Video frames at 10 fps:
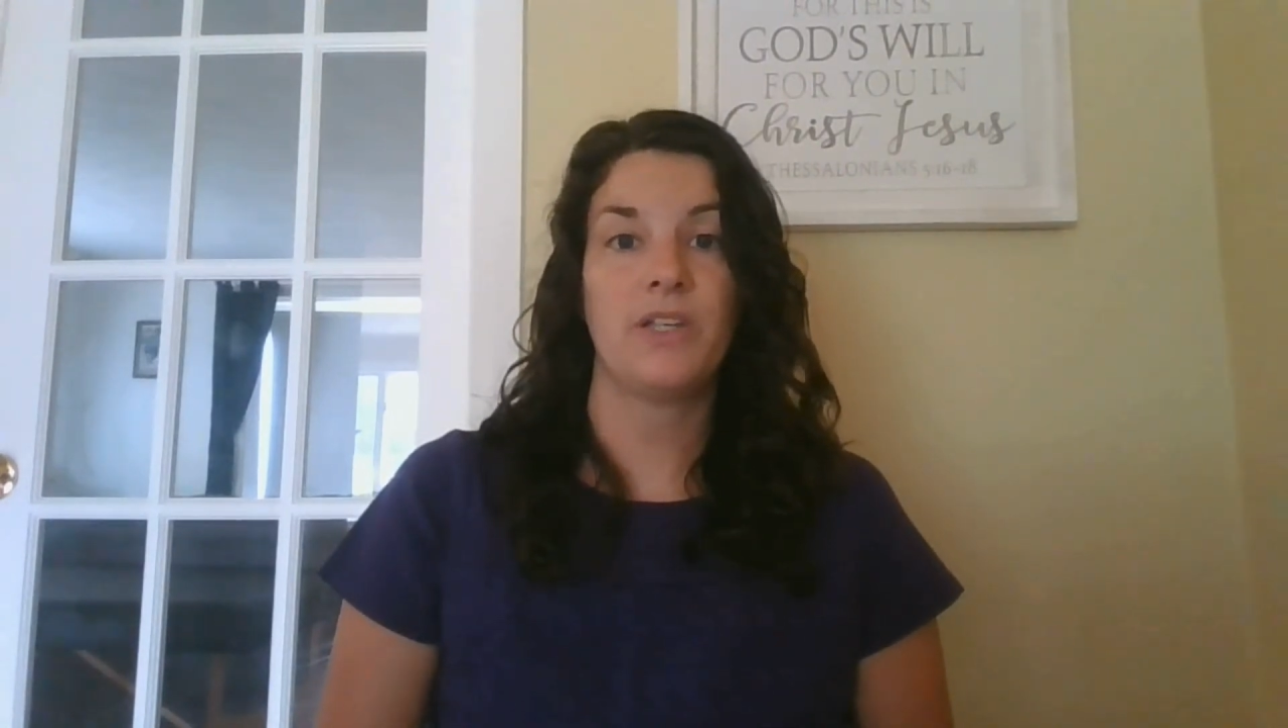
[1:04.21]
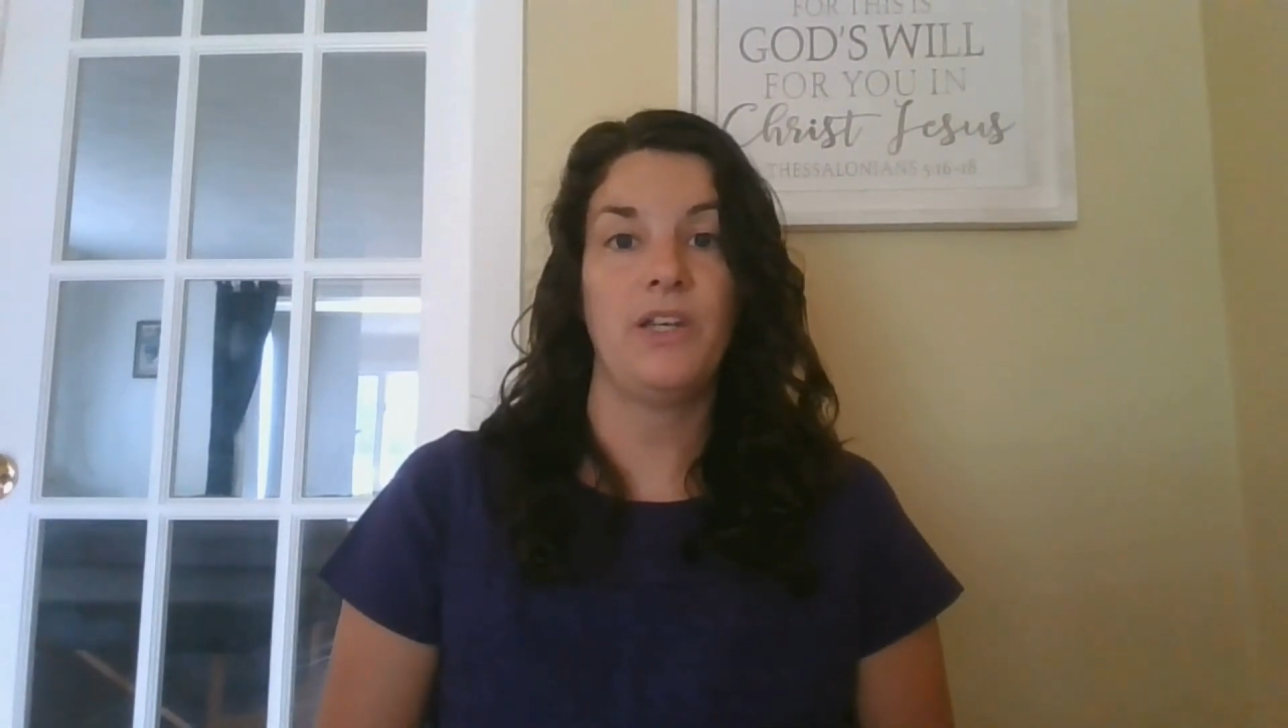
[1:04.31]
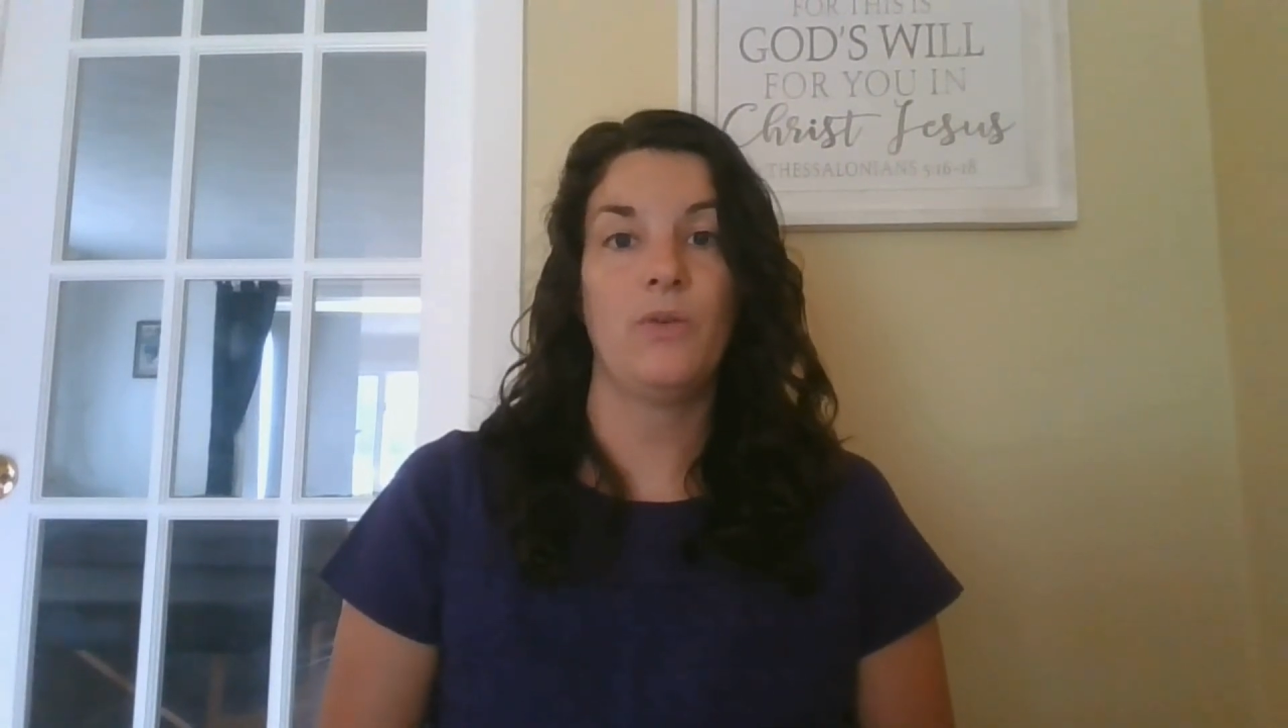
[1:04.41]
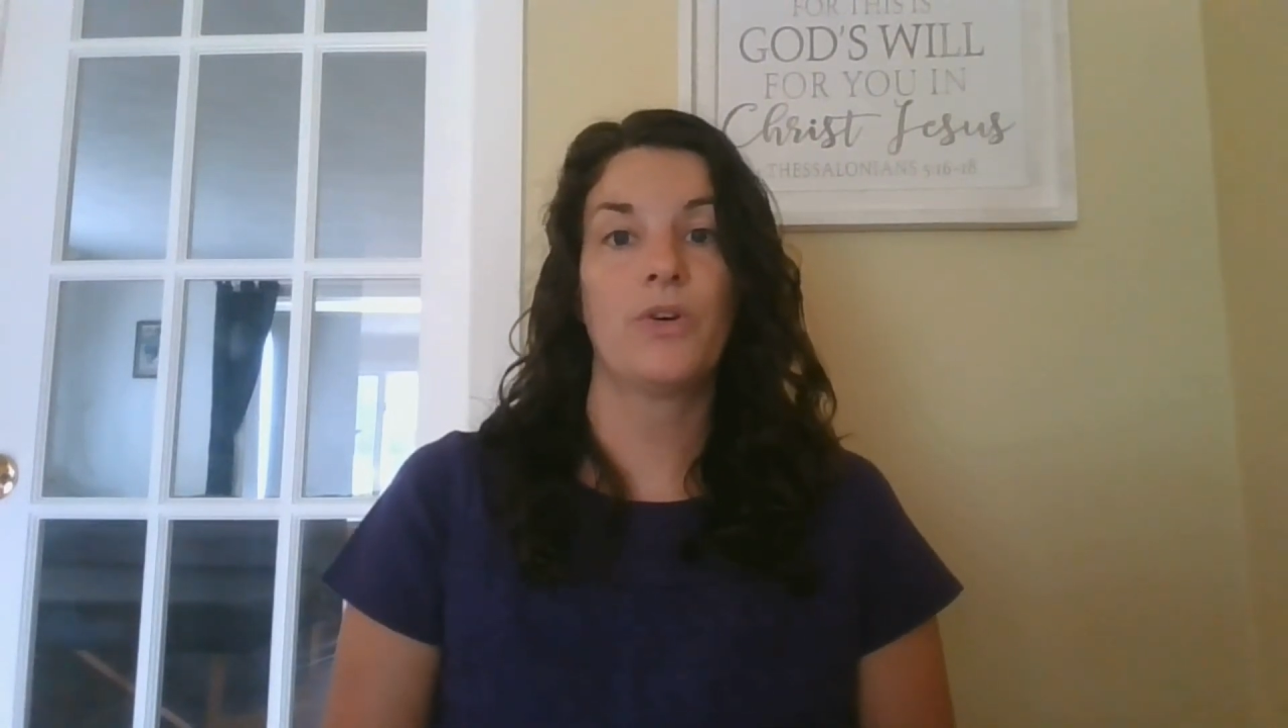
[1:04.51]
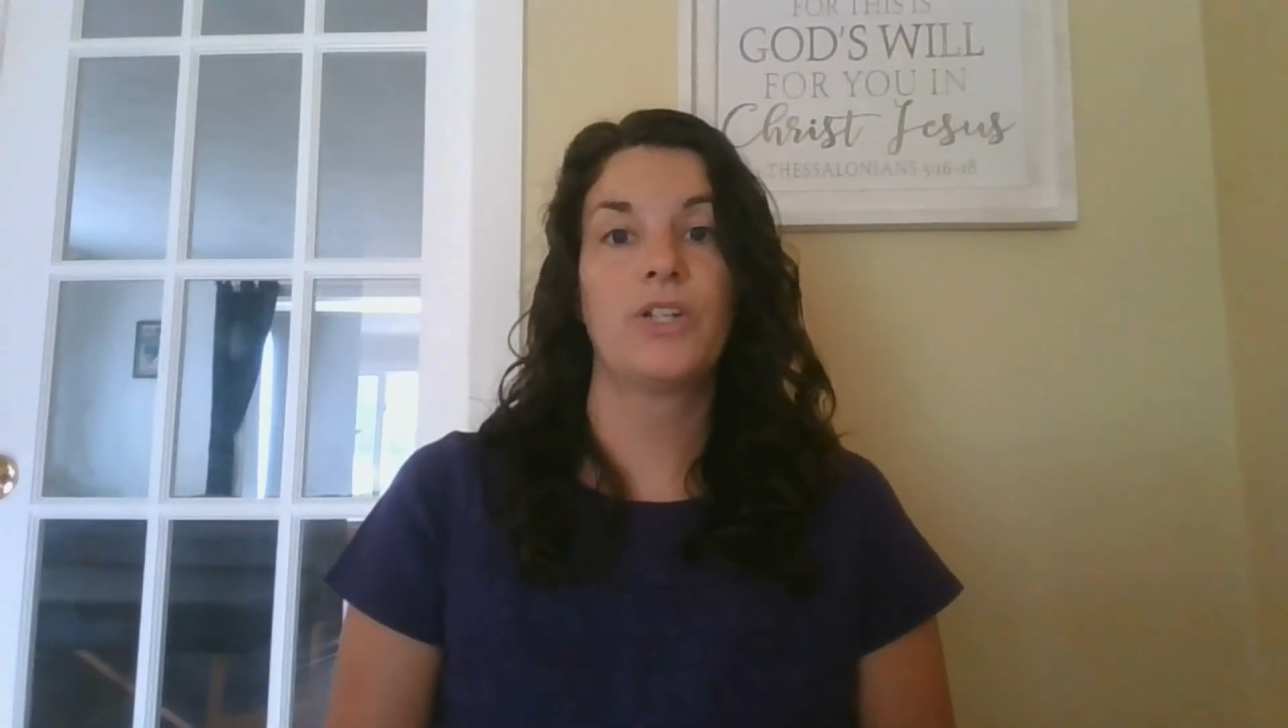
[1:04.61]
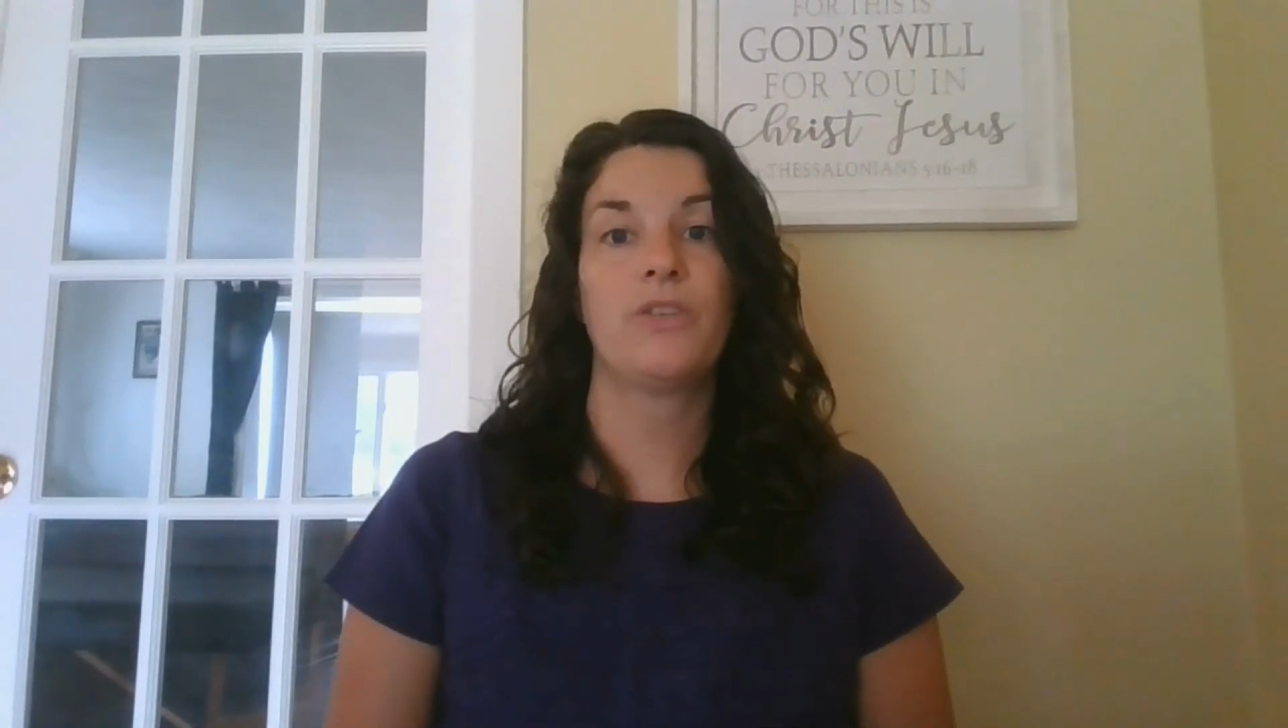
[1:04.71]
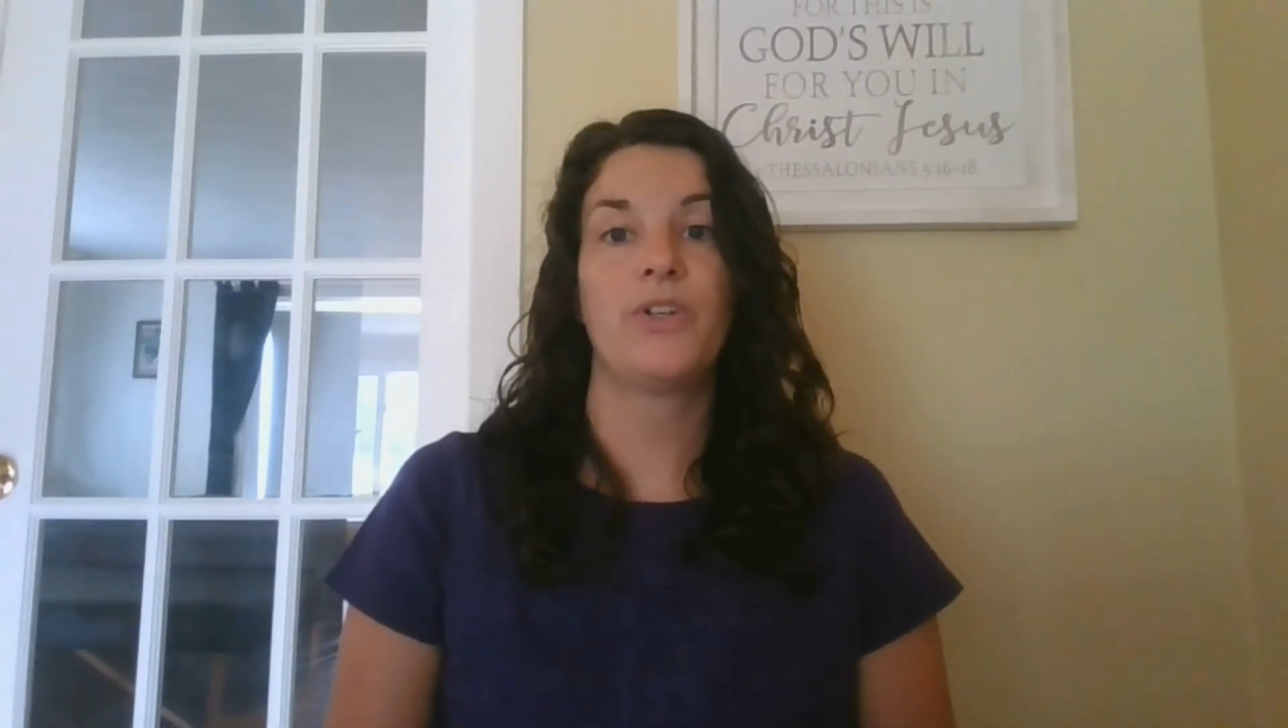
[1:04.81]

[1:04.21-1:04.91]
in order to